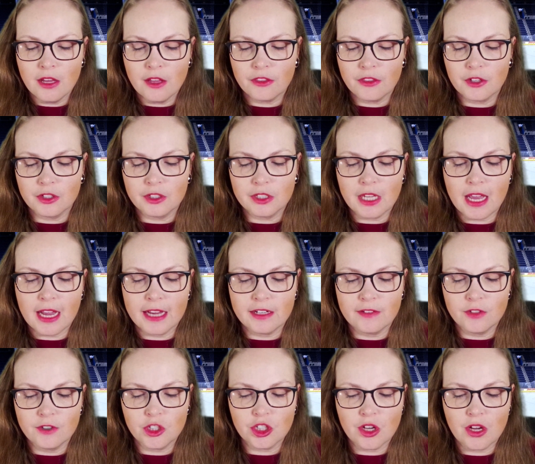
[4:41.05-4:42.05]
Third line
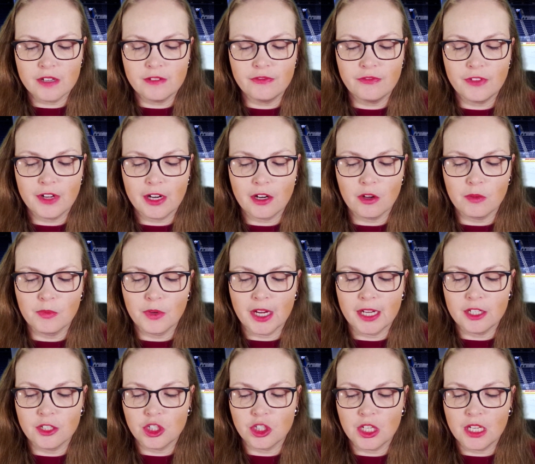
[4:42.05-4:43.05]
of Sean Farrell,
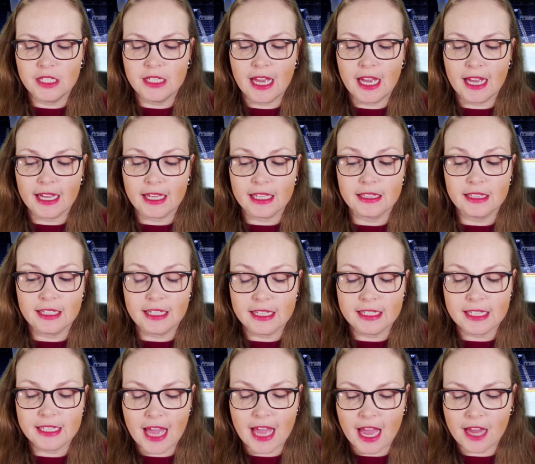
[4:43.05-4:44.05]
Brandon Gignac, and
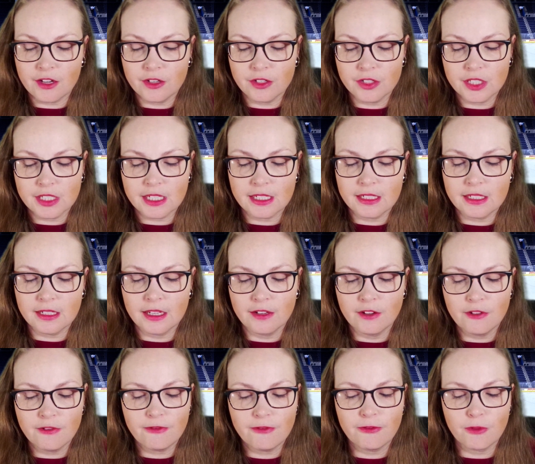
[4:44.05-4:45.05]
Elias Anderson.
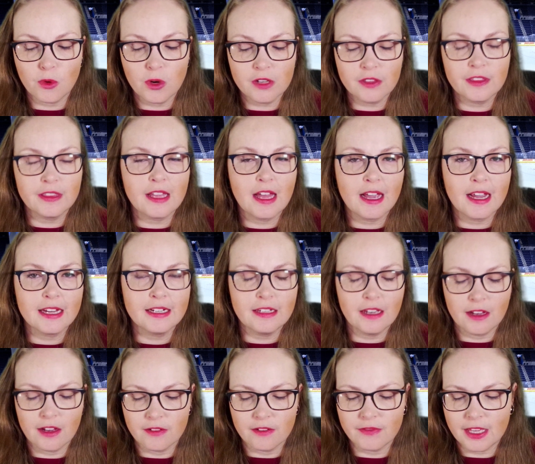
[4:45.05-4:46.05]
fourth line
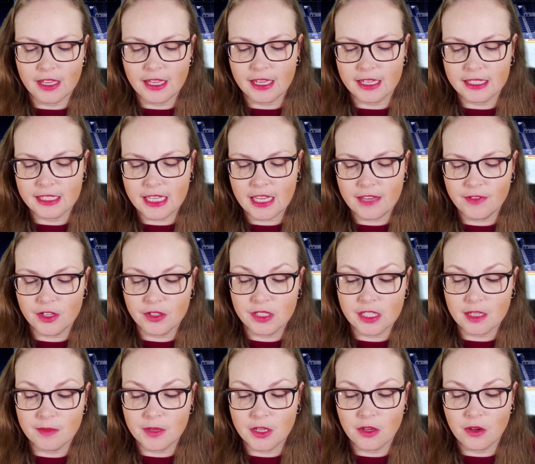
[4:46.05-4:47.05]
of Xavier
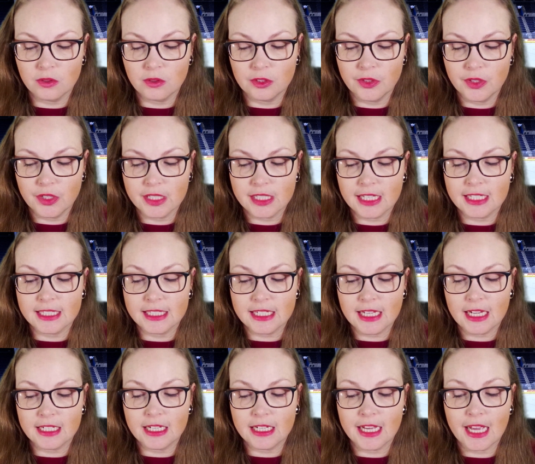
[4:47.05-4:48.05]
Semeneau, Lucas
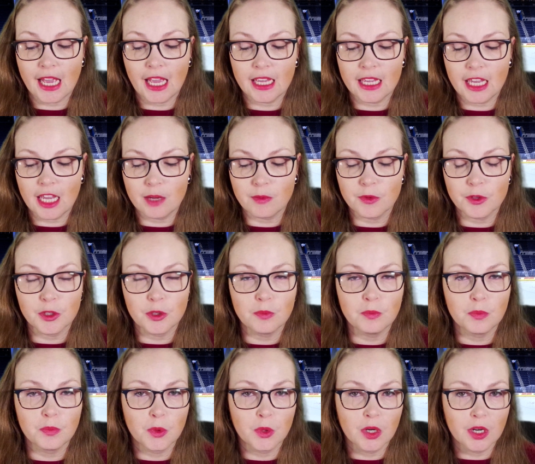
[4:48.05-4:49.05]
Quintana, and Gabriel
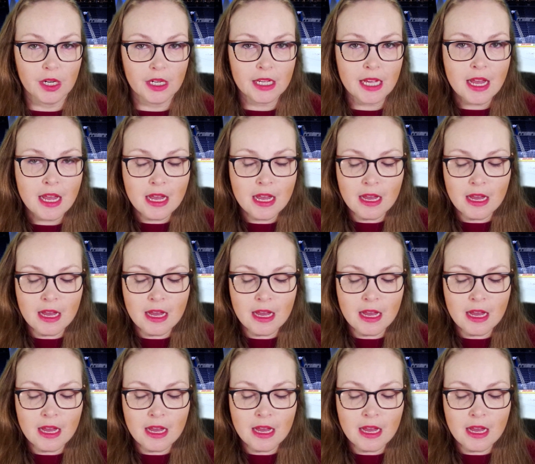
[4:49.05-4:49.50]
Bork.